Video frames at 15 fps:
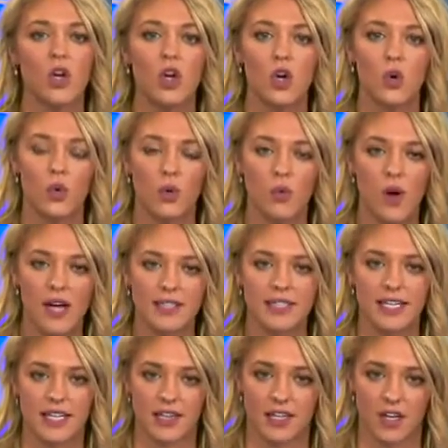who will want to
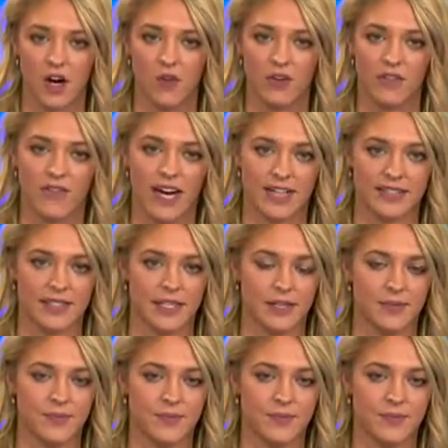get the COVID vaccine.